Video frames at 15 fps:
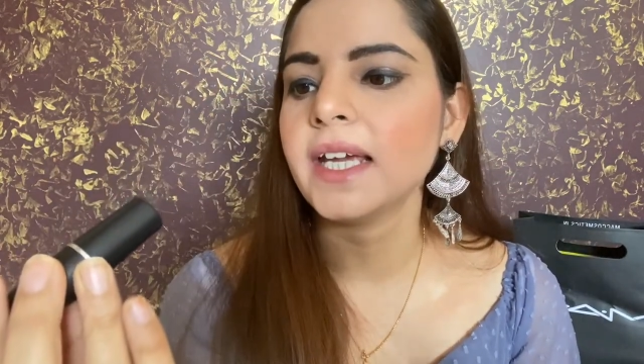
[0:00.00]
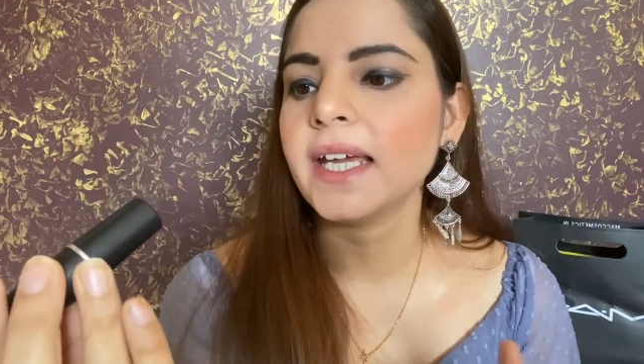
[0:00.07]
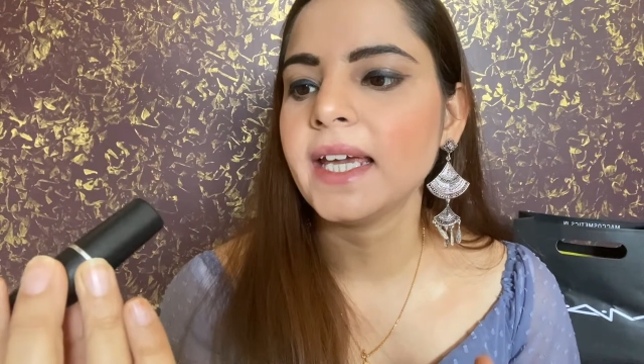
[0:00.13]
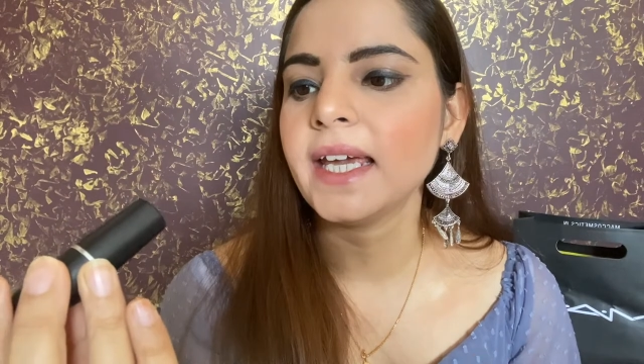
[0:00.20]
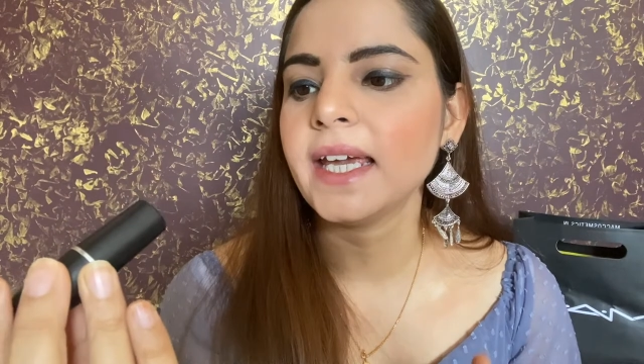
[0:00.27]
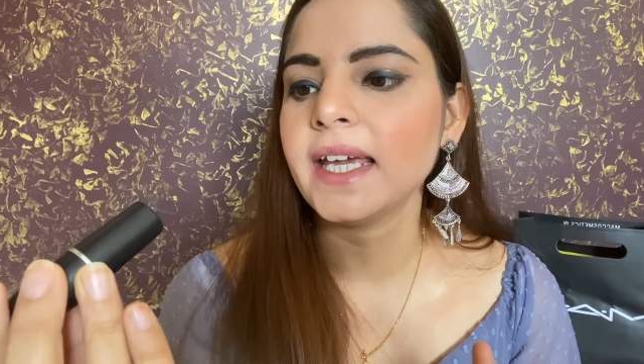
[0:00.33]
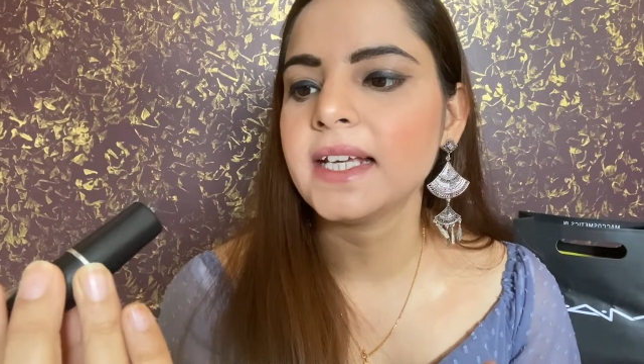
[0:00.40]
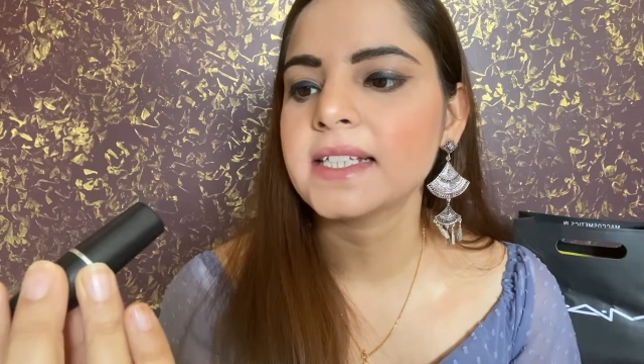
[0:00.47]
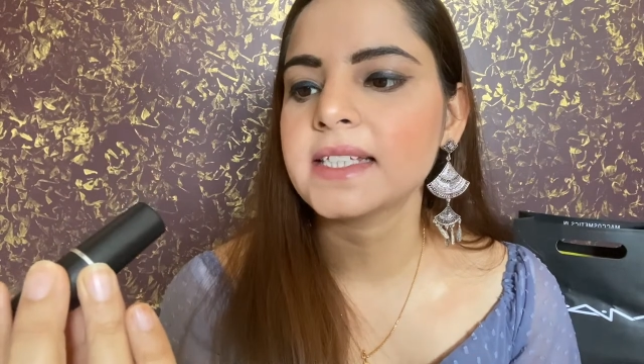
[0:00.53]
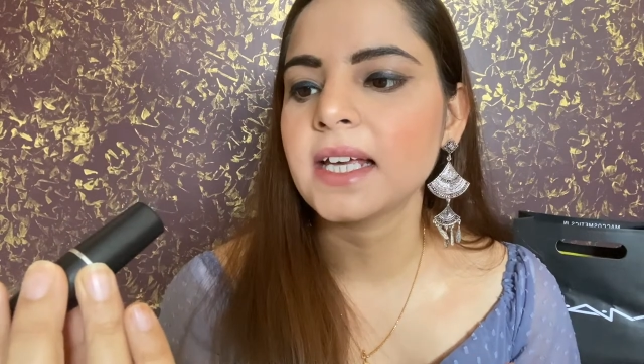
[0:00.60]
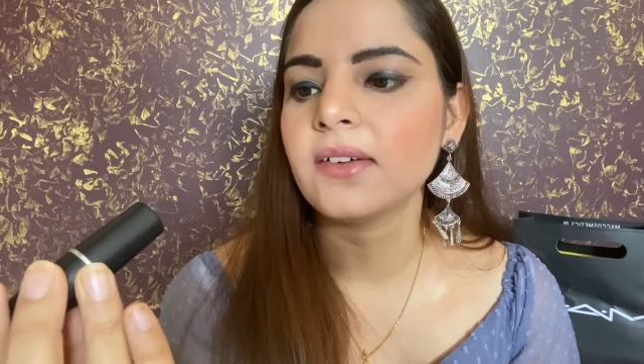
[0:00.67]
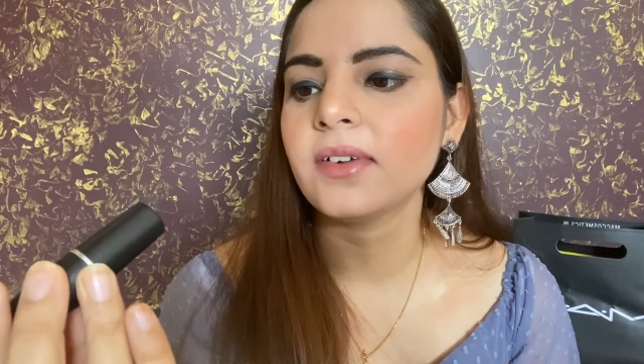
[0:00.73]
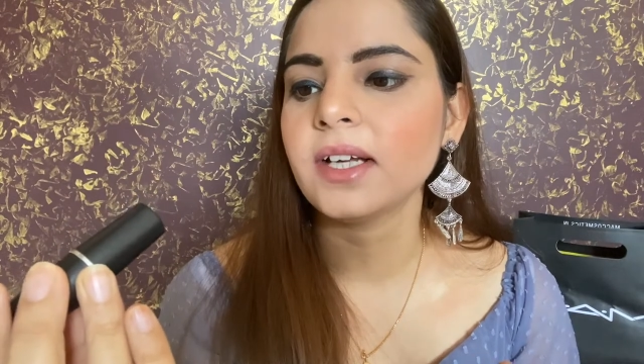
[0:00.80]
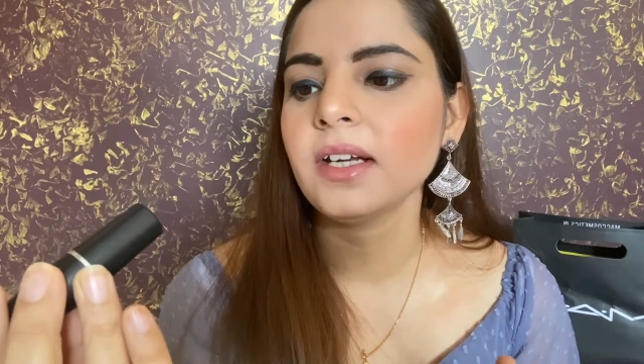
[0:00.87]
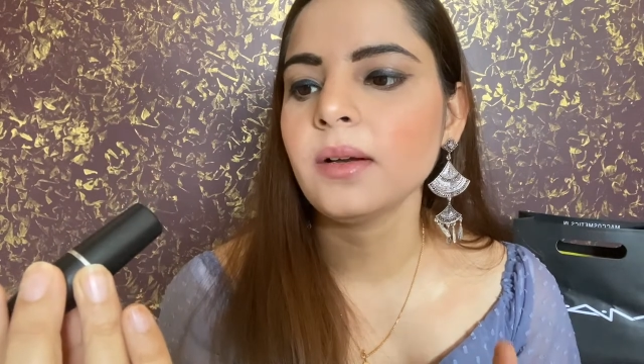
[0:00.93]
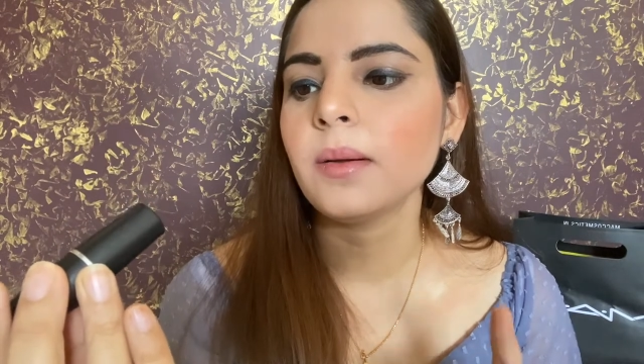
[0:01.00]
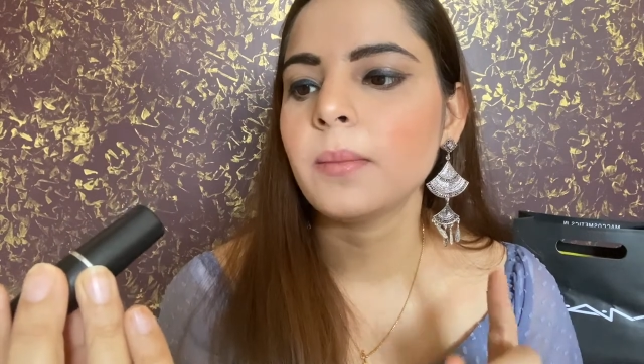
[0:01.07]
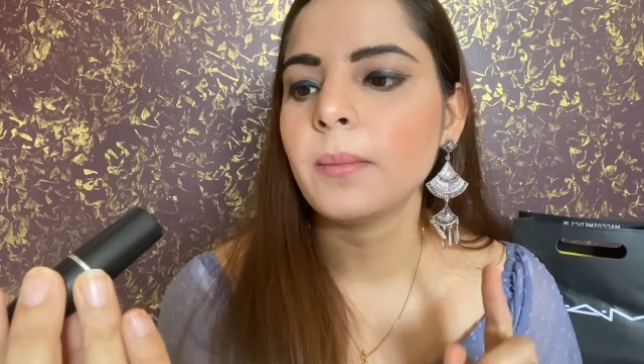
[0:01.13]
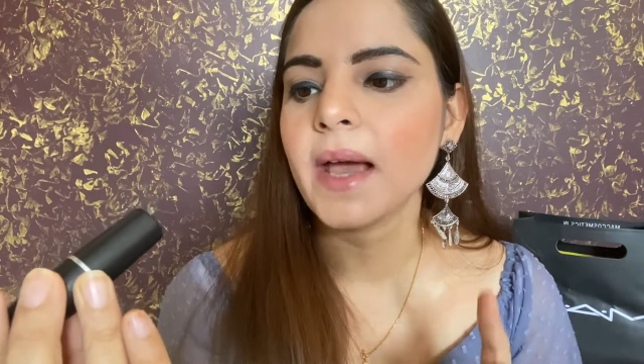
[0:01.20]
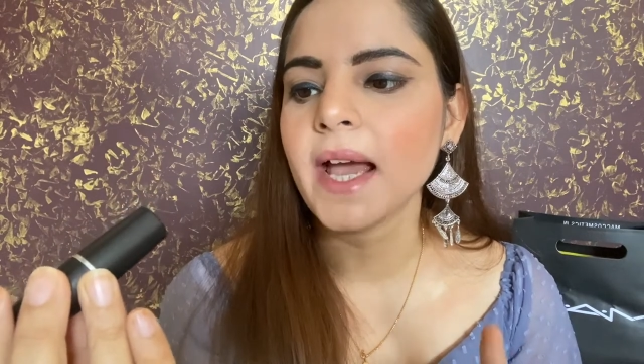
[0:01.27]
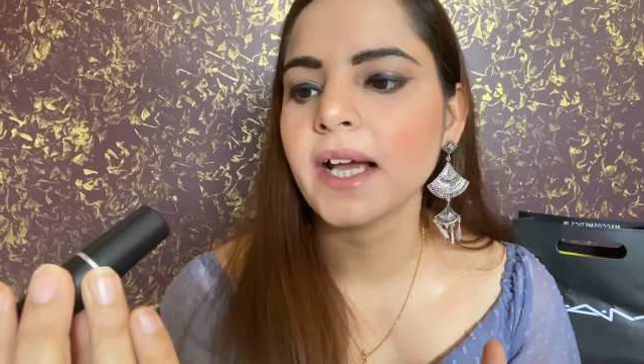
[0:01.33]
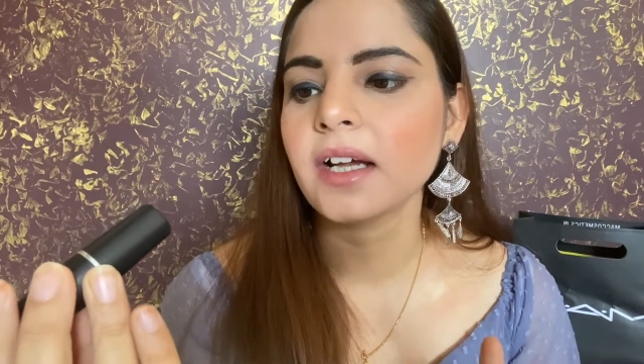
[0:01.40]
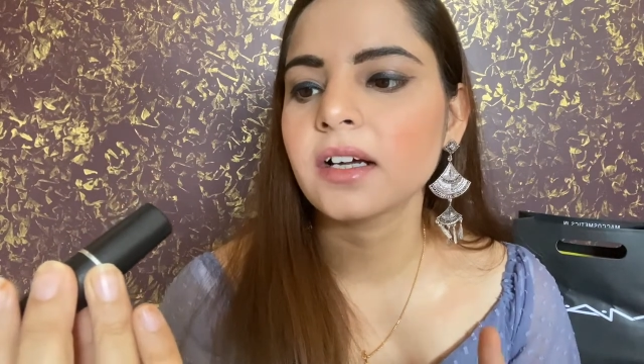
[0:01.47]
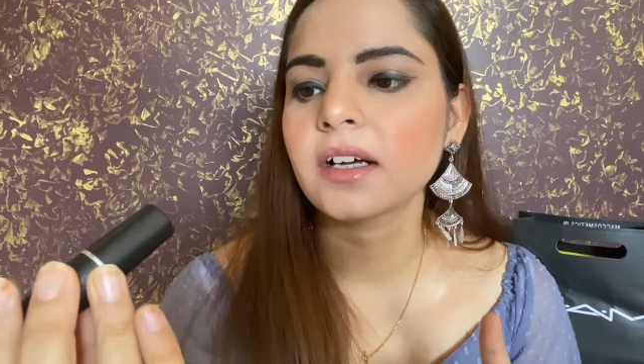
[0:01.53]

AA7 MAC